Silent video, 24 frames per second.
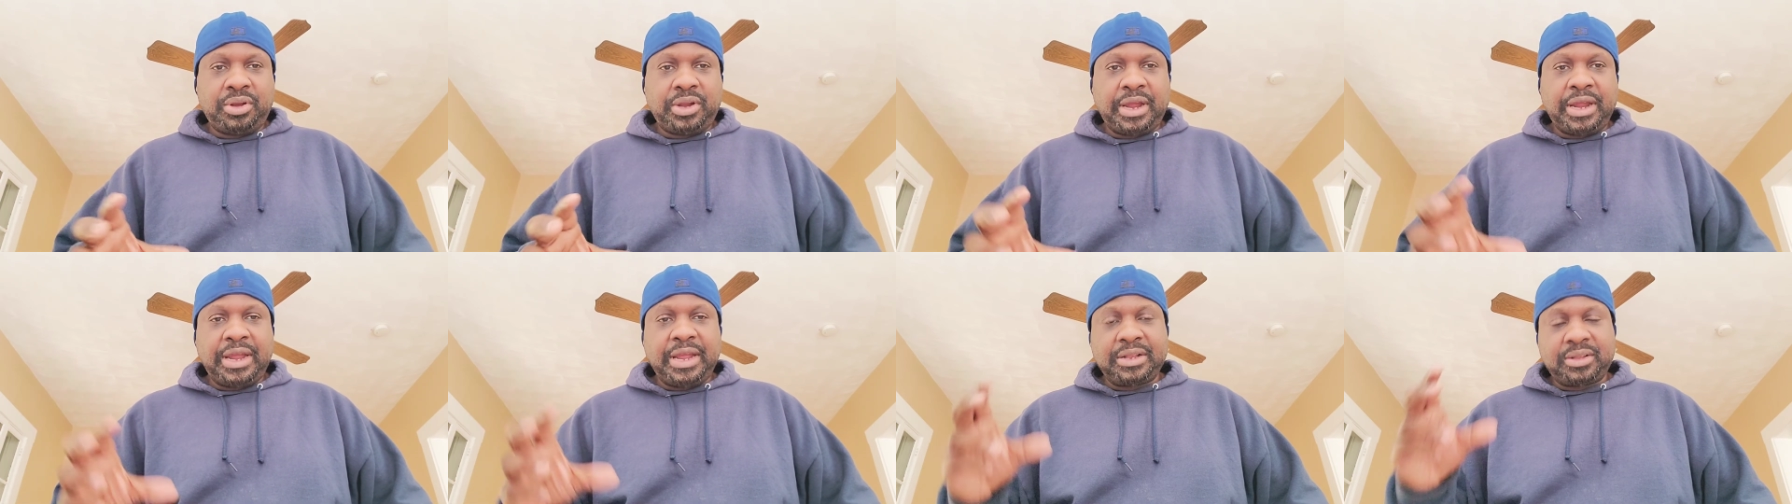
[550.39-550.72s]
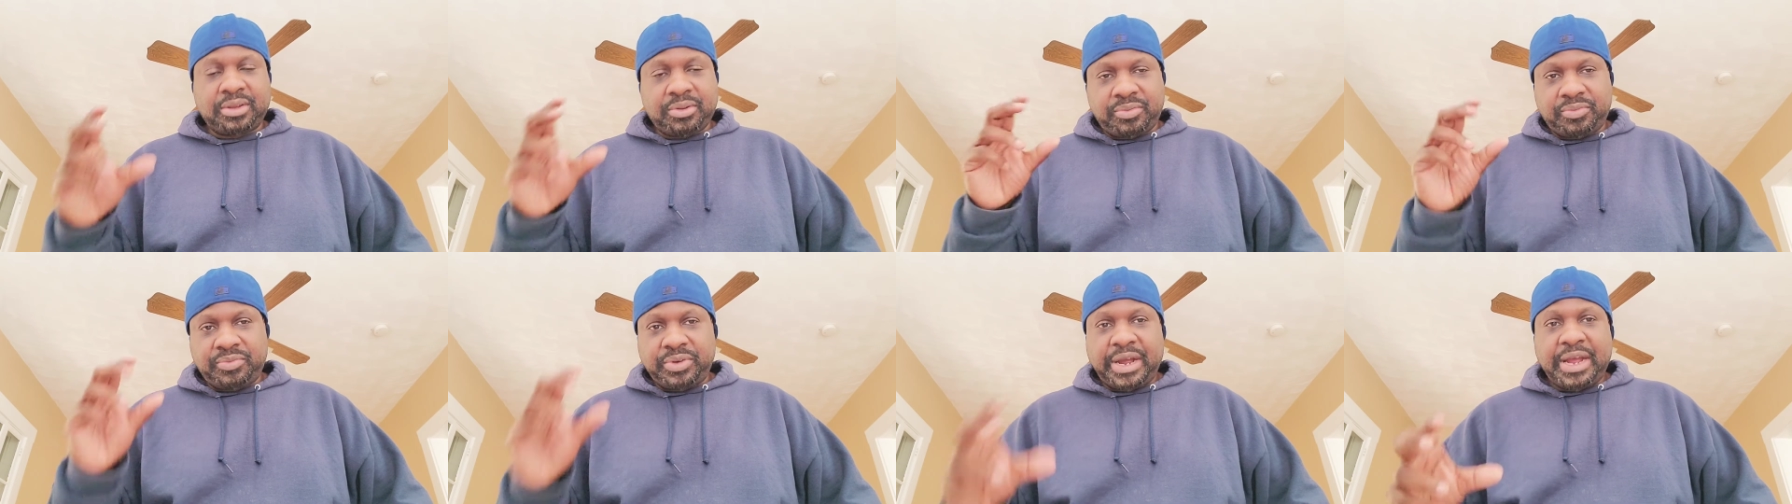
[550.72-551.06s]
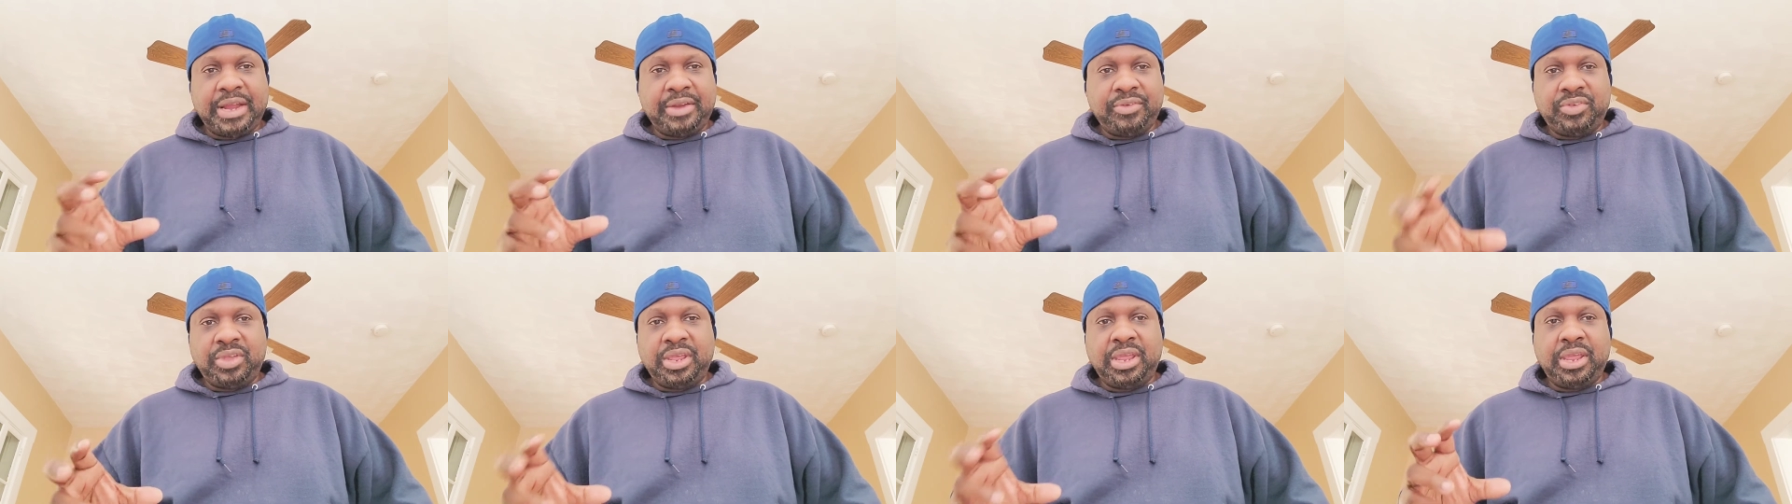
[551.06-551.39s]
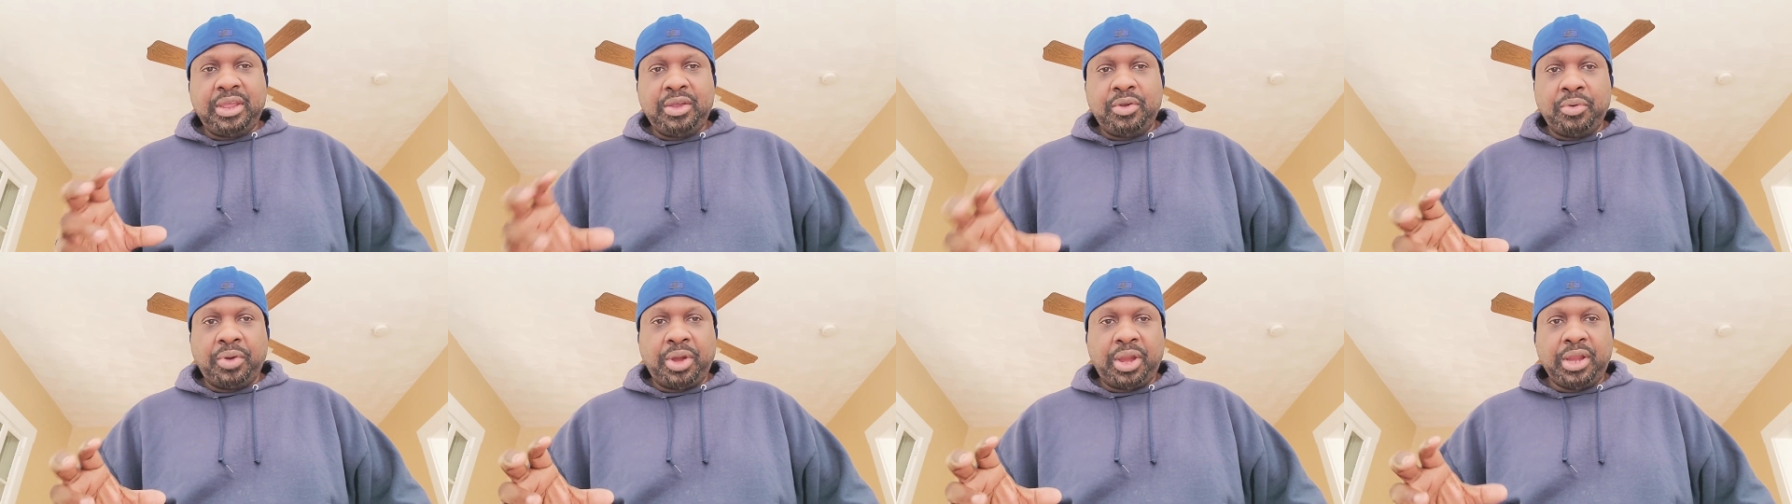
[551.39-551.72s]
I got the 5K
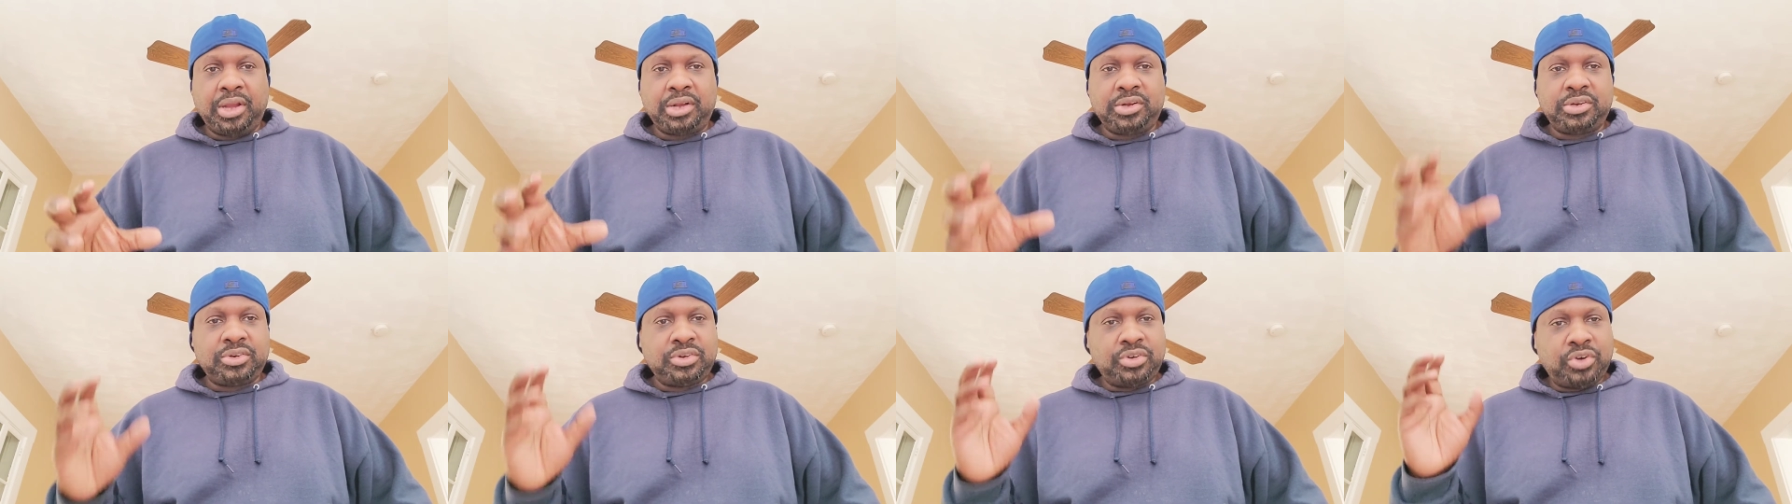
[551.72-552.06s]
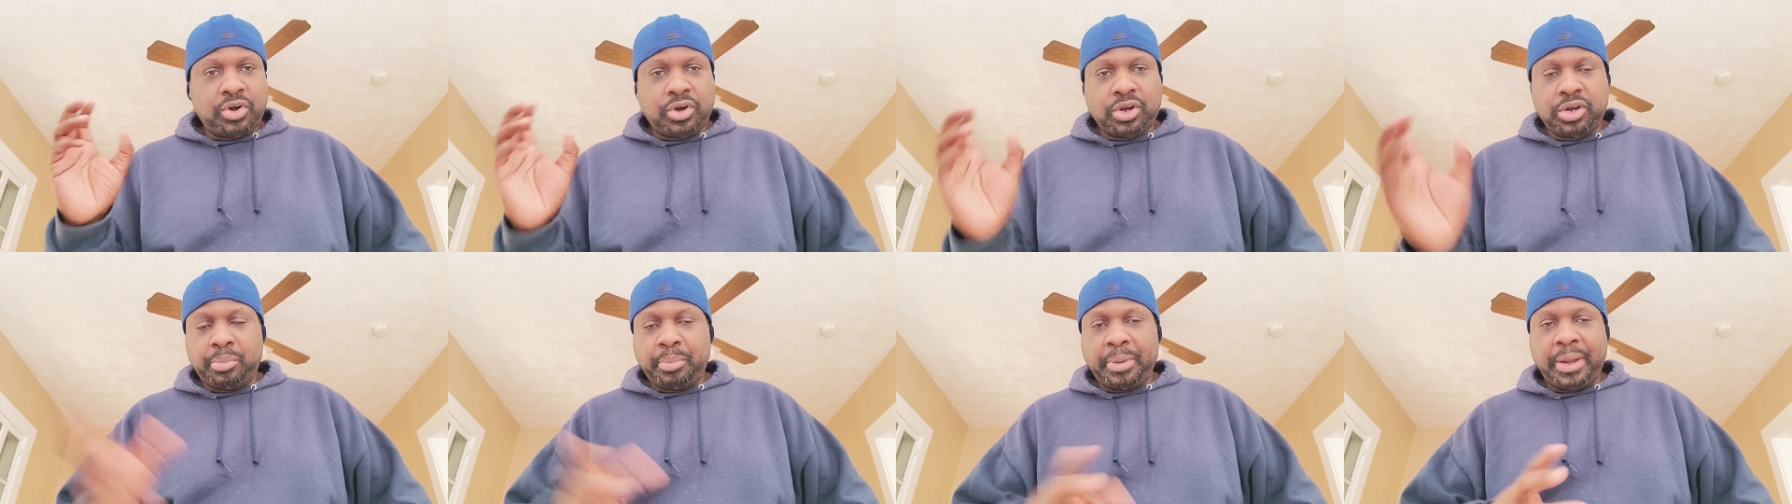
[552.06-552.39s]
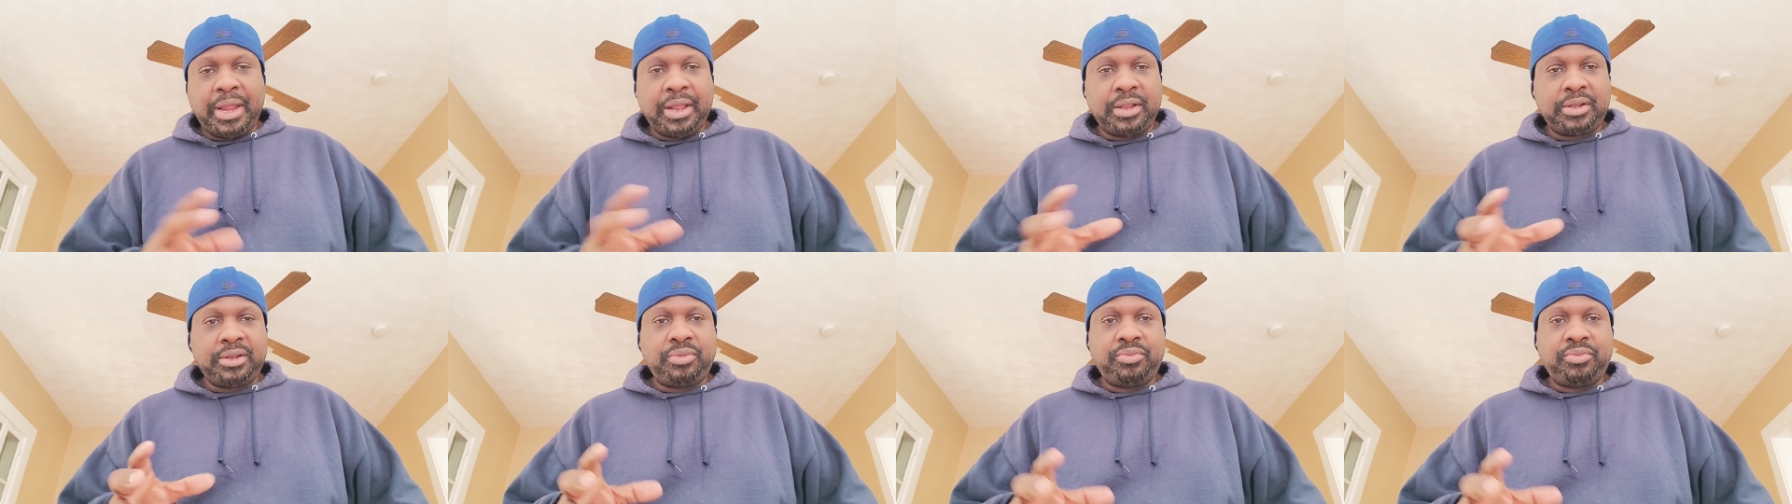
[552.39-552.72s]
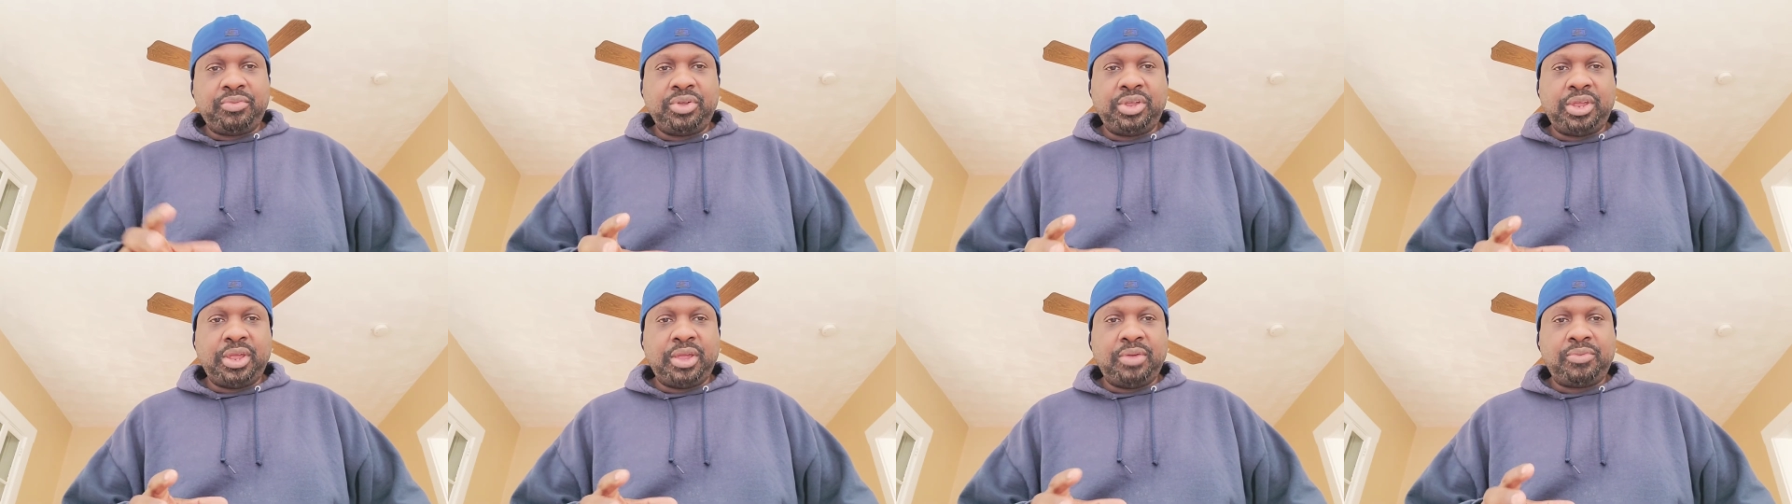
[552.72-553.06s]
grant automatically
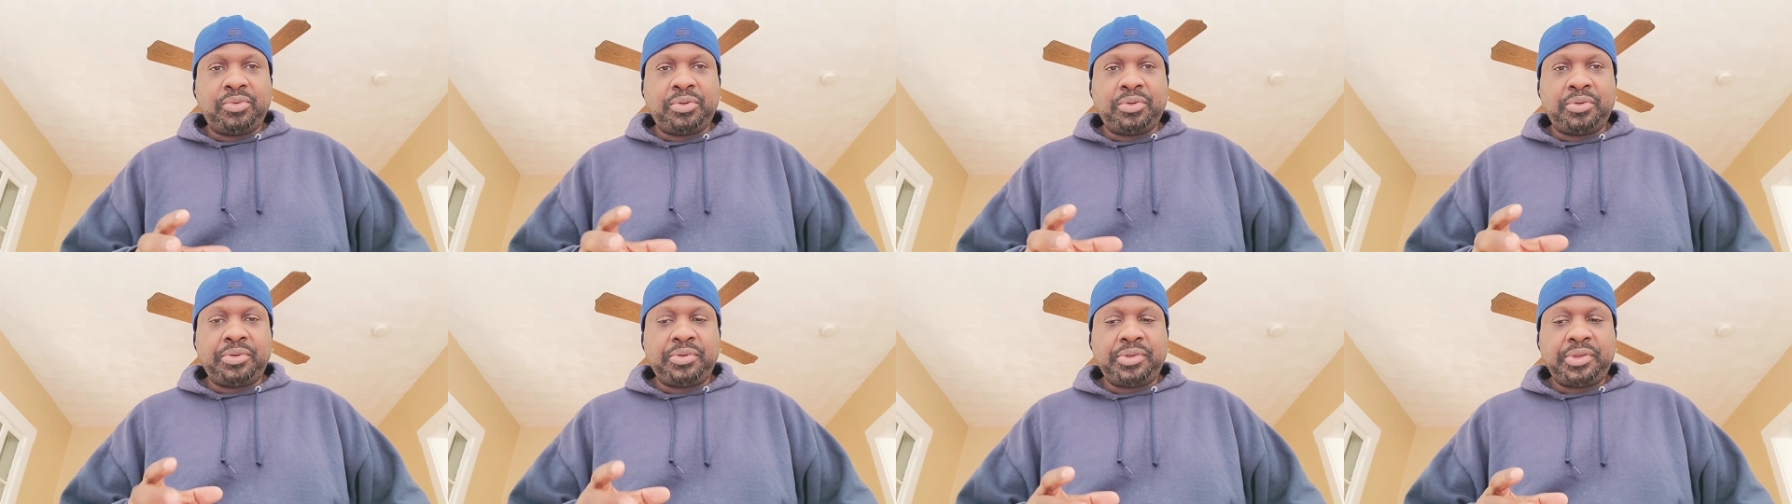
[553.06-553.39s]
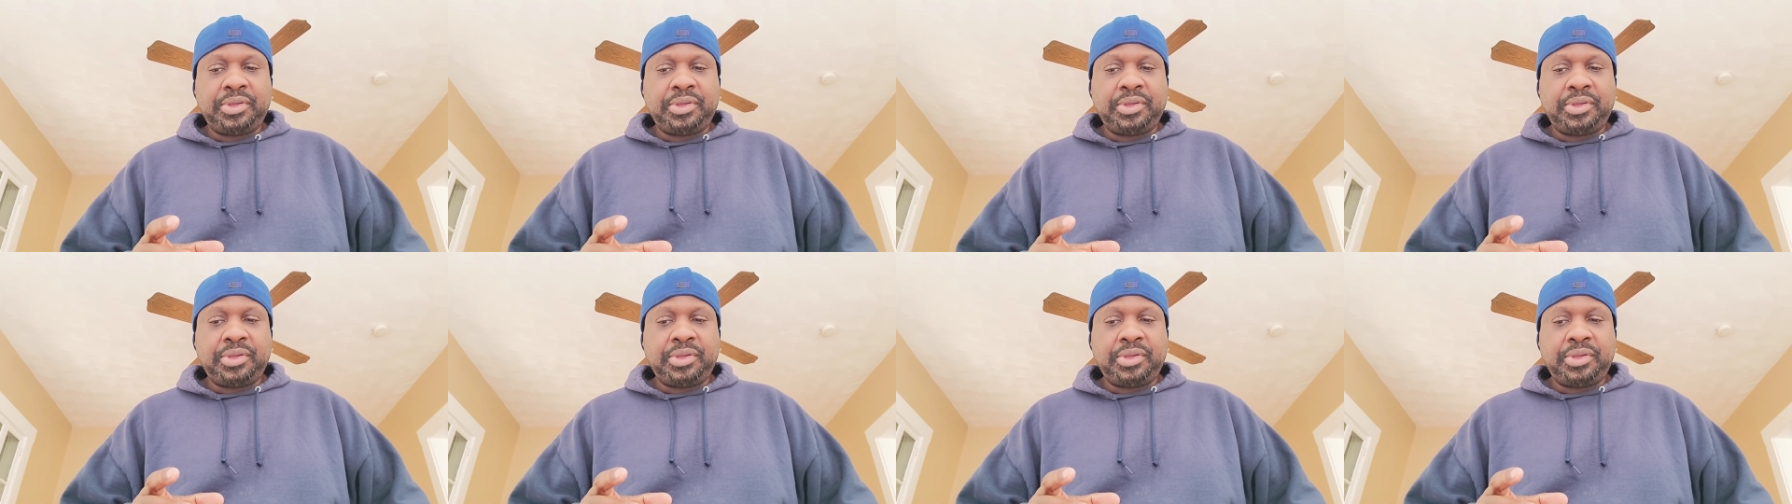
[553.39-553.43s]
forgiven.